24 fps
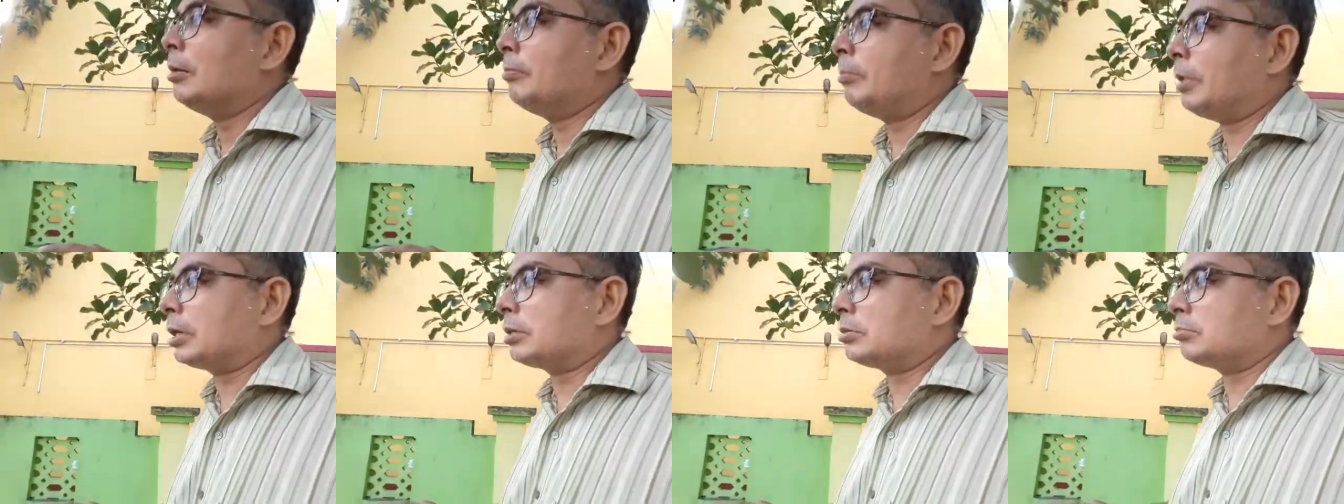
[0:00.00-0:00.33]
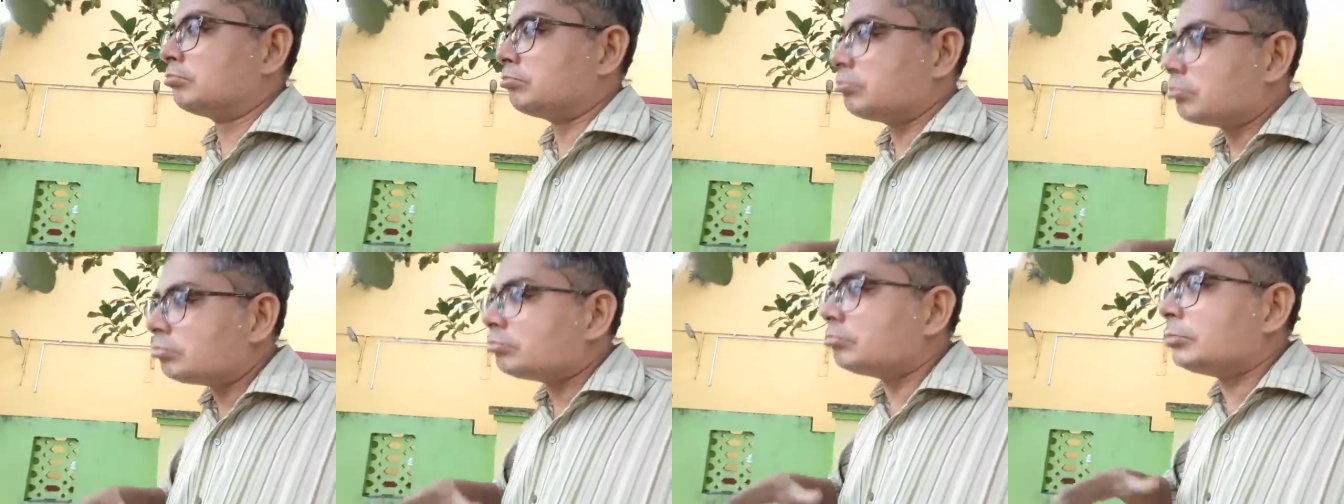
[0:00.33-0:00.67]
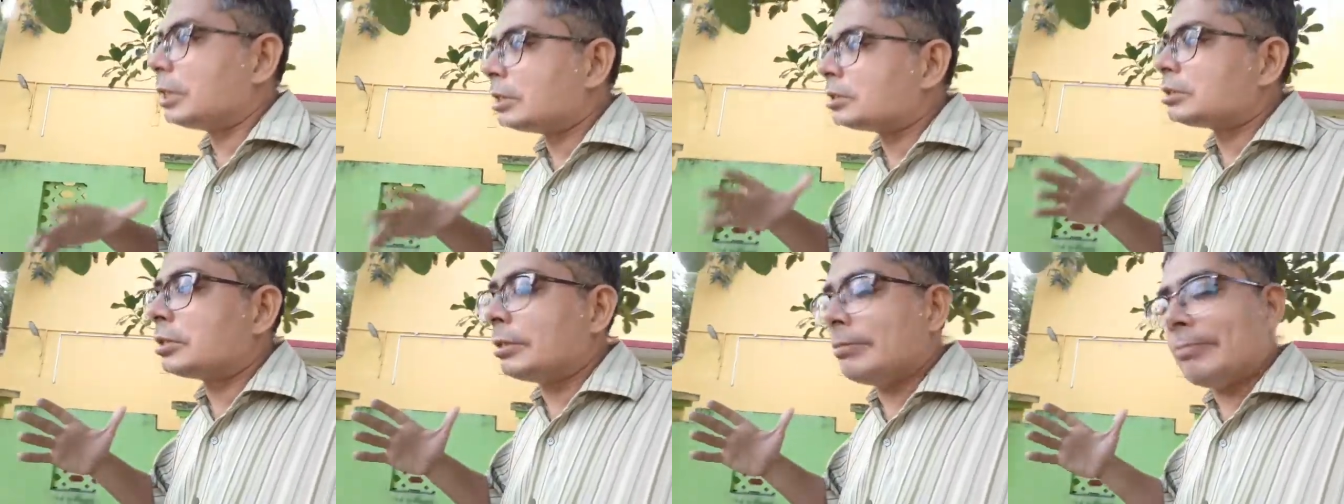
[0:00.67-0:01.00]
but
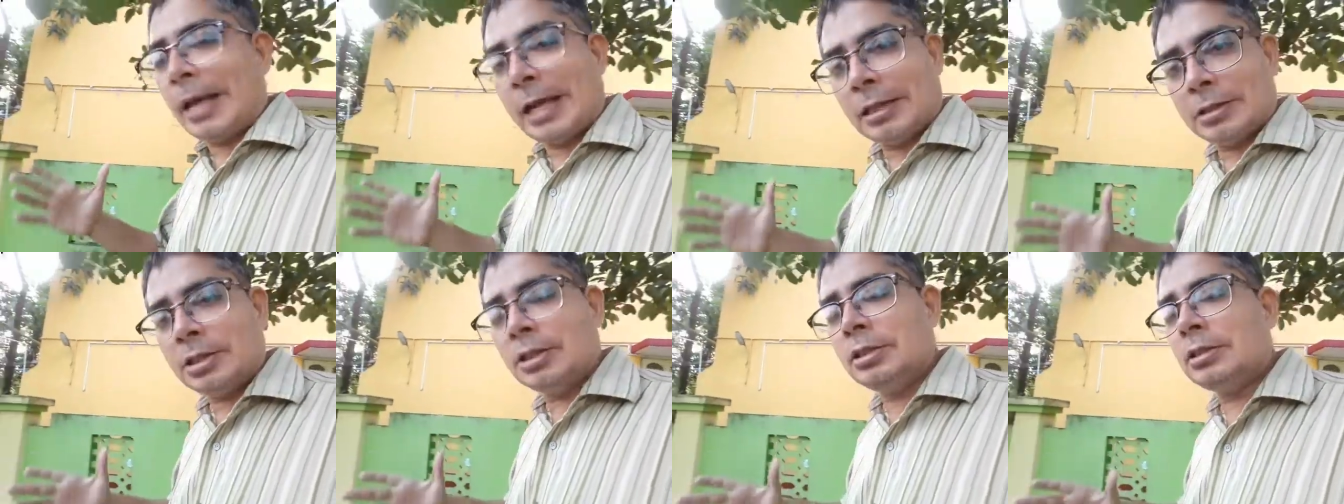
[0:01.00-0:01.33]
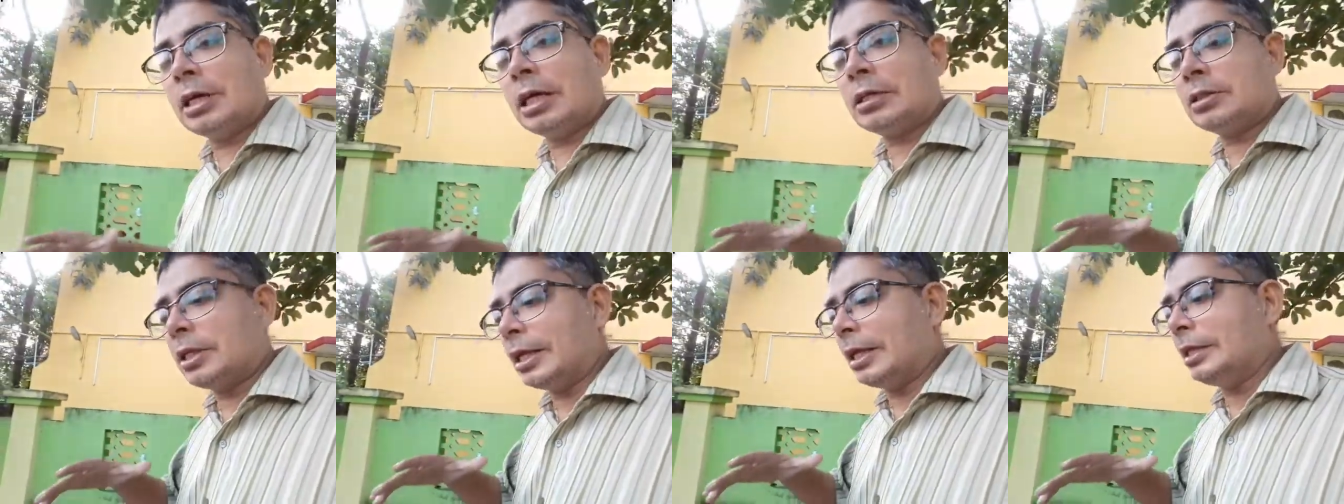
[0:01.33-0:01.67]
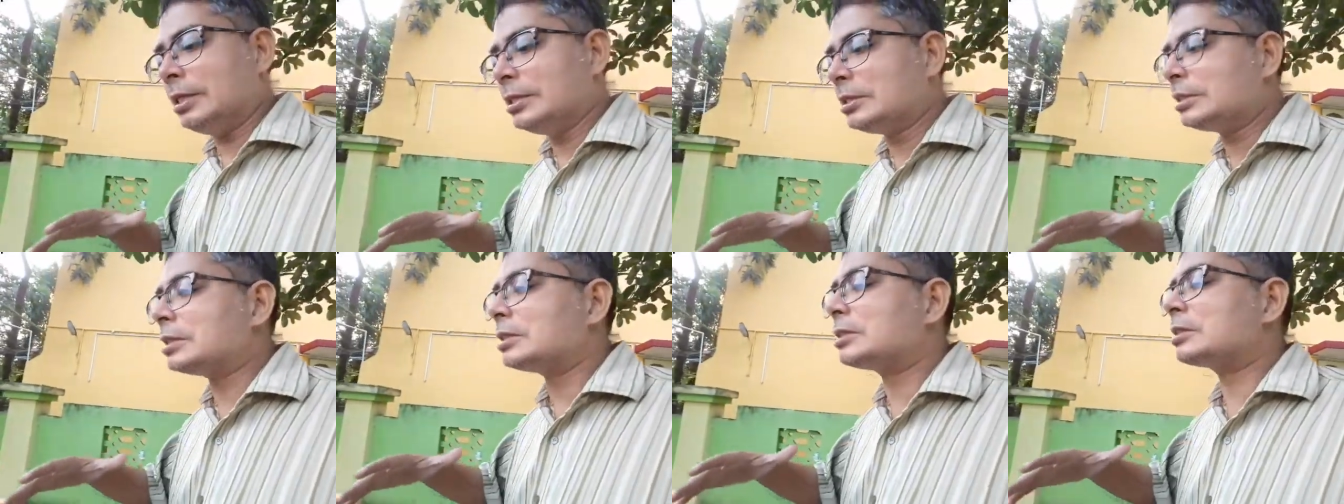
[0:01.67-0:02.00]
just imagine that there
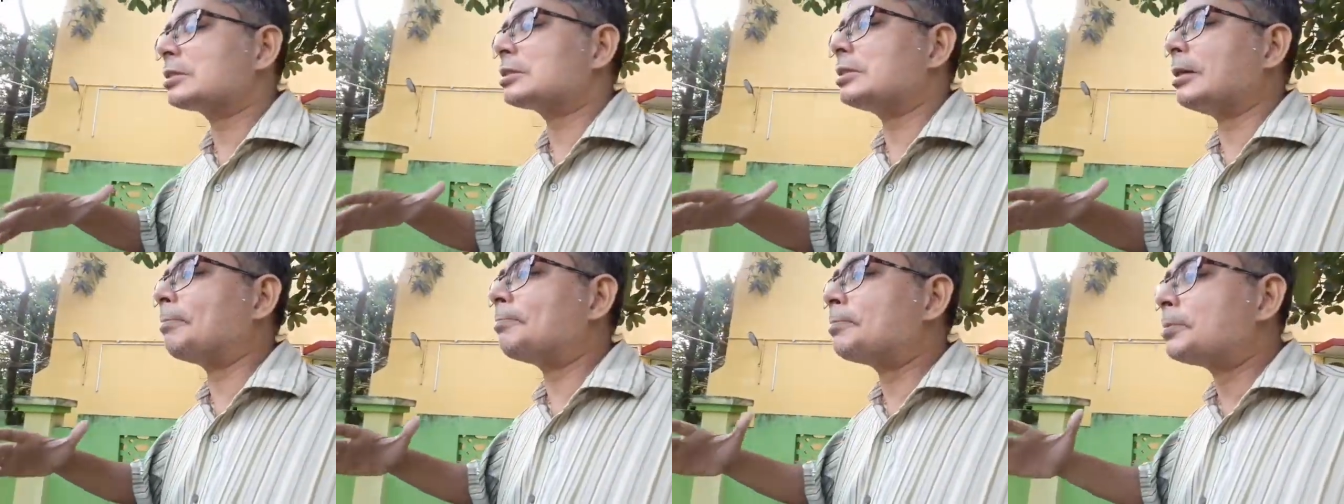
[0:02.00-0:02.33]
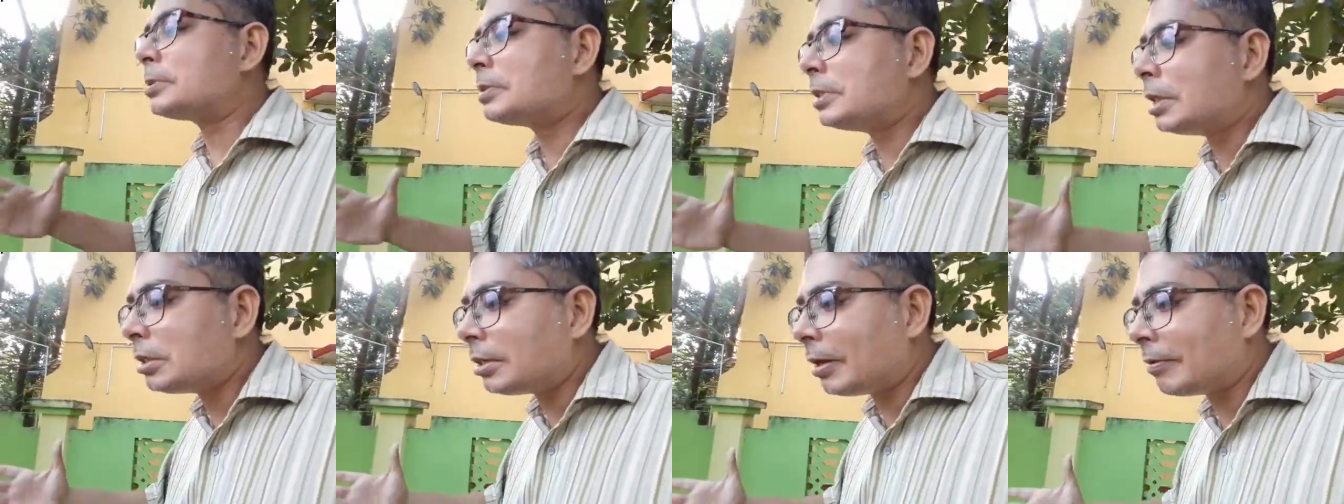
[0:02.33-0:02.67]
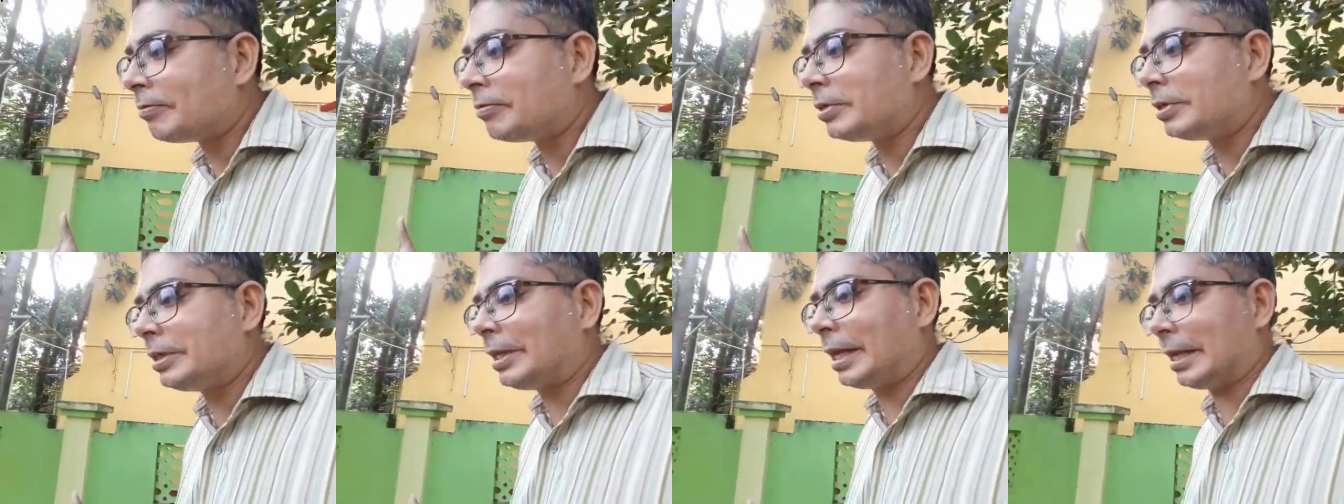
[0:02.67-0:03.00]
is a subset
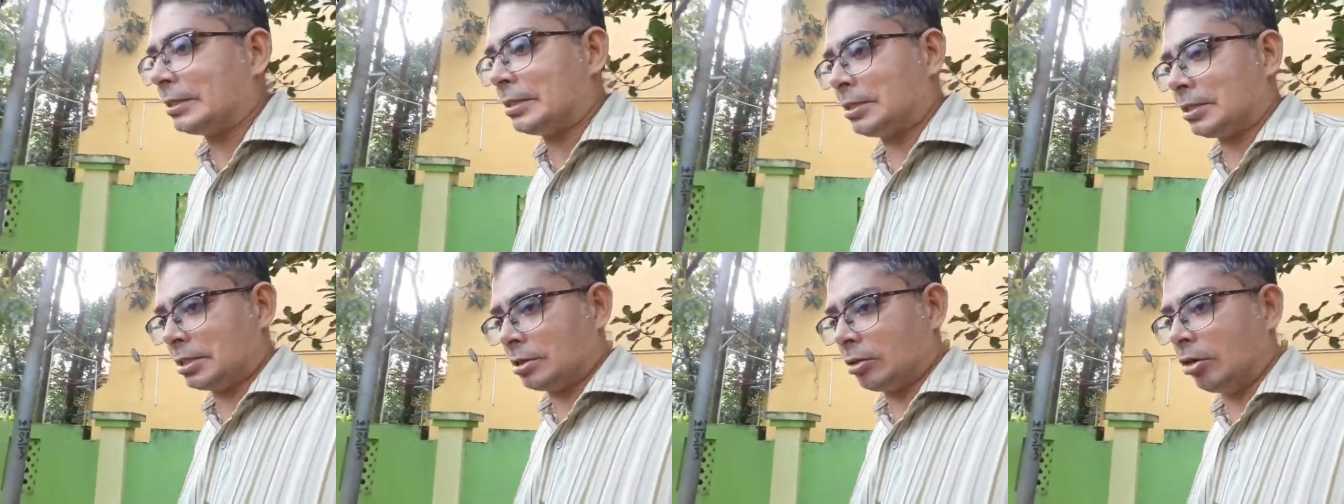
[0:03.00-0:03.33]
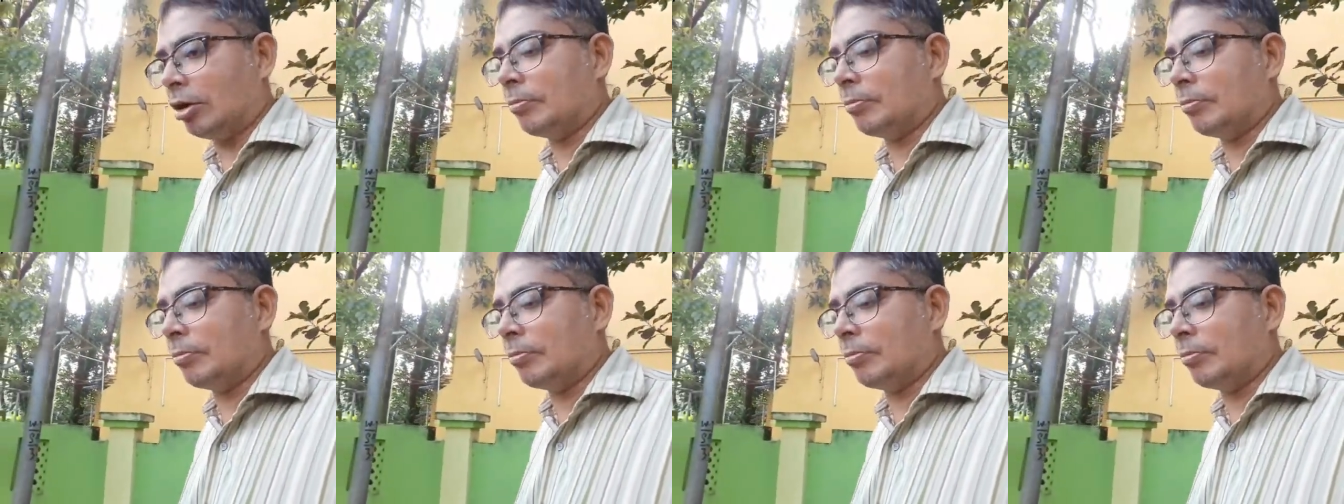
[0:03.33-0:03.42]
of tests,